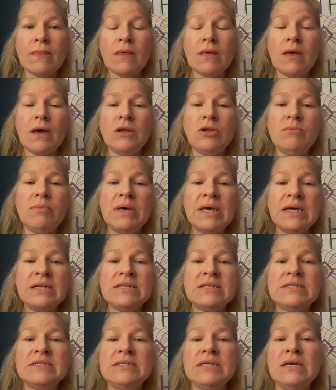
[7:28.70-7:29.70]
And you begin to
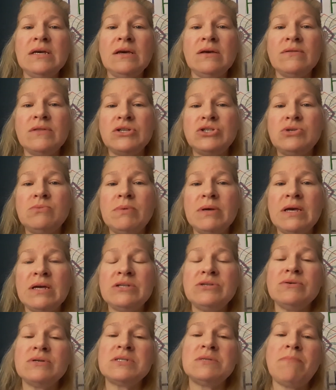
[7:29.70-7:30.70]
see that you begin
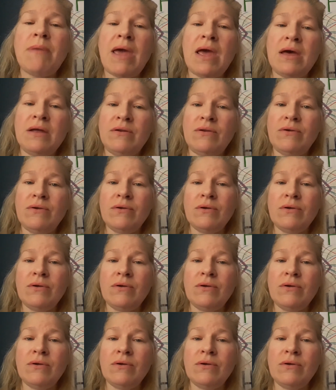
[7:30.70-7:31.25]
to expand